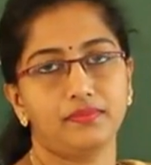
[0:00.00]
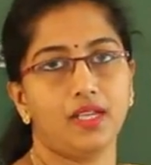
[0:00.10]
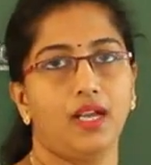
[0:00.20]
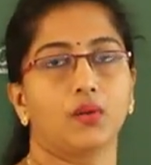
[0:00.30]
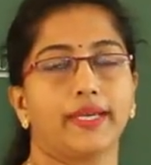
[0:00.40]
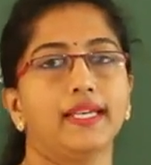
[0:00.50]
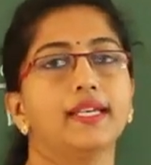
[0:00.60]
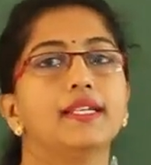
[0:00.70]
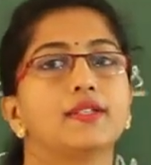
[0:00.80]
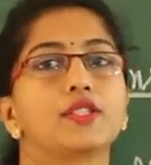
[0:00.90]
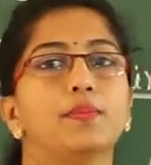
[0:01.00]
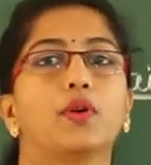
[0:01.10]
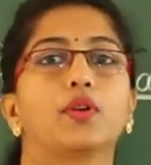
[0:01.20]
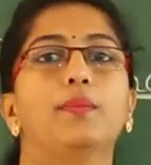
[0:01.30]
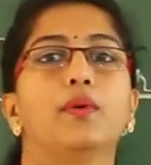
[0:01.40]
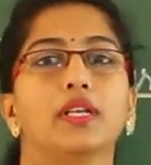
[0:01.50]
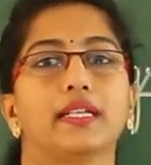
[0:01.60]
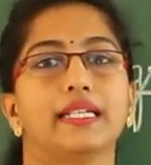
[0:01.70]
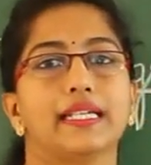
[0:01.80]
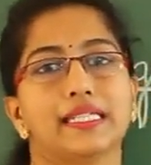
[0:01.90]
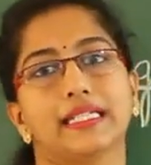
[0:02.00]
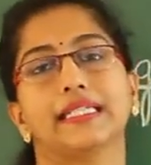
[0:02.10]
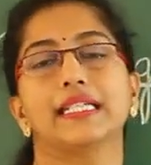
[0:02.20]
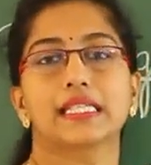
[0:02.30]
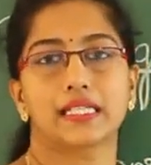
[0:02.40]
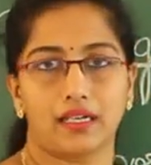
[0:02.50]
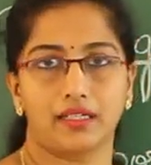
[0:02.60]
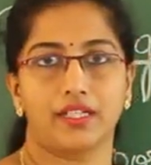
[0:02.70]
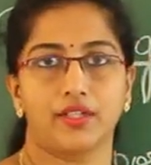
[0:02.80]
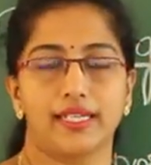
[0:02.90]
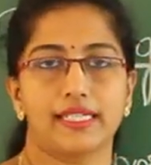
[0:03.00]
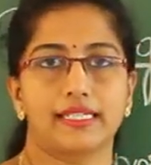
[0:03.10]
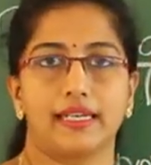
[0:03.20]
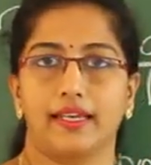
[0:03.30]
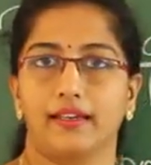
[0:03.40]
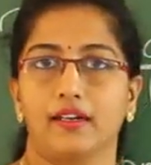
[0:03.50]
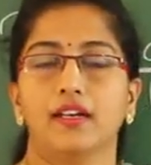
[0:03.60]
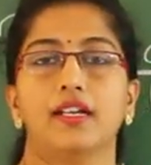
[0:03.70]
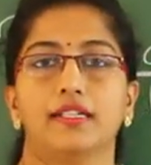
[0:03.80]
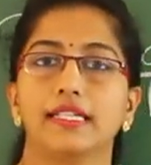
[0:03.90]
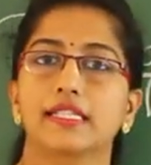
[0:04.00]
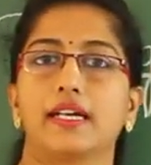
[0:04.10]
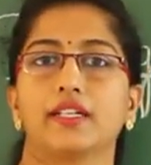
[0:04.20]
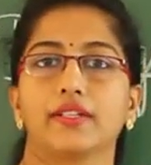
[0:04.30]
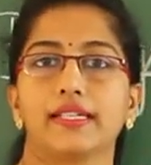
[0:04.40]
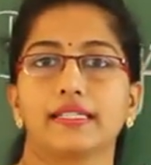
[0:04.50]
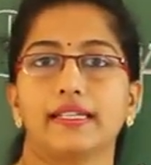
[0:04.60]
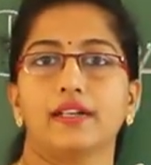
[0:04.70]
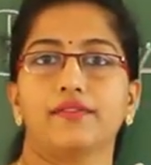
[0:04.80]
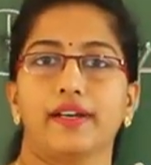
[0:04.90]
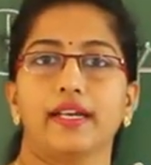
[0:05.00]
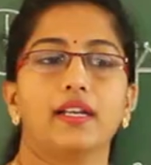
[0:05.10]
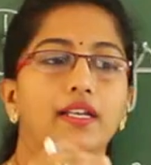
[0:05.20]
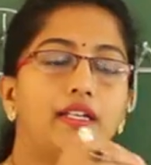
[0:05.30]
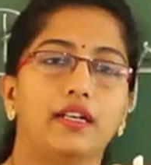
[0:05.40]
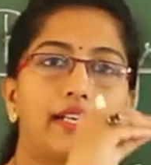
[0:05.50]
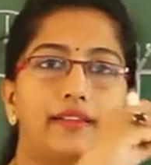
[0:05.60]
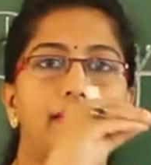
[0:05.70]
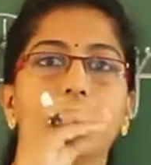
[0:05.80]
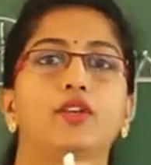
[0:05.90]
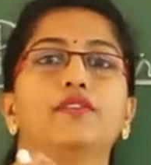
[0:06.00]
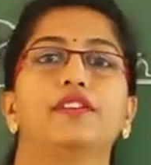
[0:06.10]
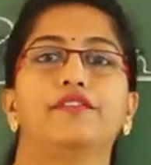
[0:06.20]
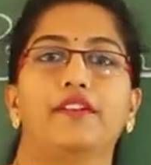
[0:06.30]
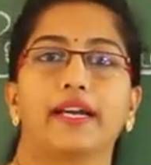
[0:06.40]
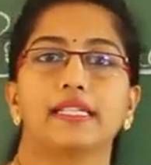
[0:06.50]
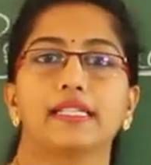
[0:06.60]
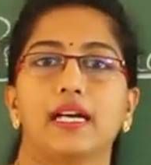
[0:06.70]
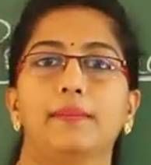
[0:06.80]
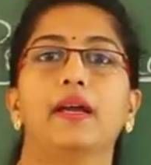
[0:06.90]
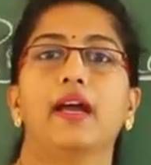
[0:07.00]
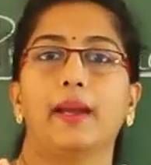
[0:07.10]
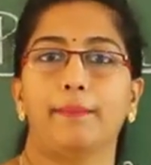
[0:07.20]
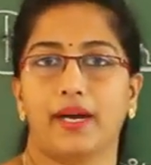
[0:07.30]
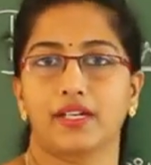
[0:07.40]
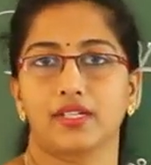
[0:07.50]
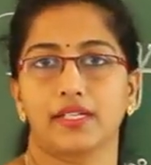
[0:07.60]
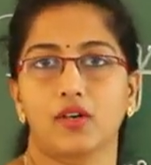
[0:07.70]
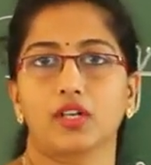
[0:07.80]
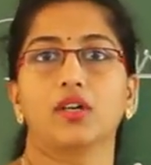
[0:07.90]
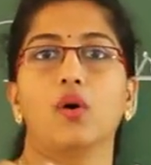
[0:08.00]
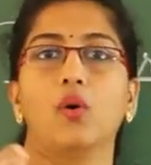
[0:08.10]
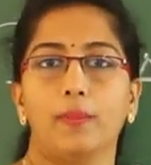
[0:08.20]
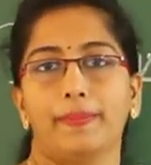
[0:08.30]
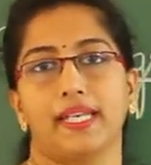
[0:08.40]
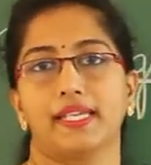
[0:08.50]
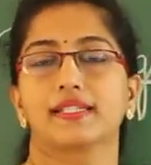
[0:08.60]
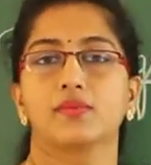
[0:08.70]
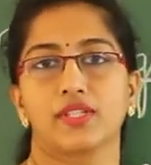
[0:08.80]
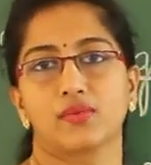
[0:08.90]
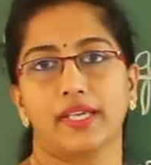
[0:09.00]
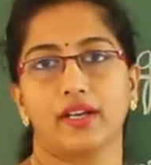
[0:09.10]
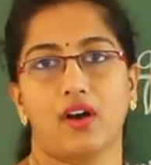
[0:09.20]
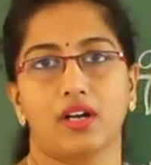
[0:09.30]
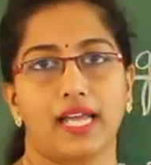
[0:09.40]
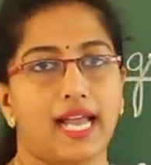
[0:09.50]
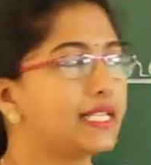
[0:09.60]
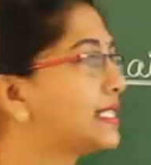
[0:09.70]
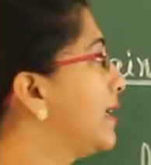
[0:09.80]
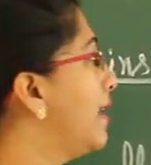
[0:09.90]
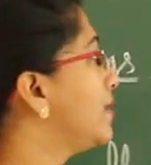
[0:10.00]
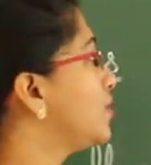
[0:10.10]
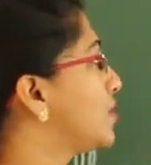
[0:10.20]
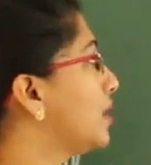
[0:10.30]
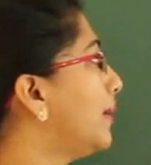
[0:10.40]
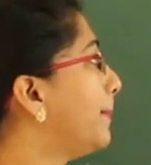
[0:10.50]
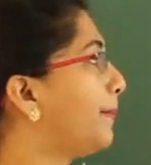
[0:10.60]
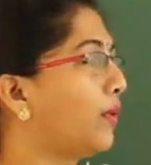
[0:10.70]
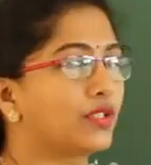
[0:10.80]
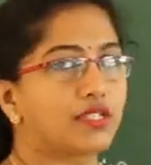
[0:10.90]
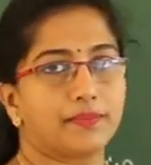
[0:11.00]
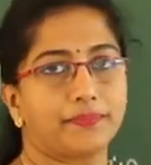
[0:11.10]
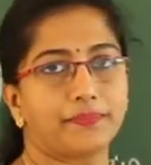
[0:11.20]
Okay, so sporopollenin is a discontinuous layer where here and there you will find some apertures or the openings which we call as germ pores.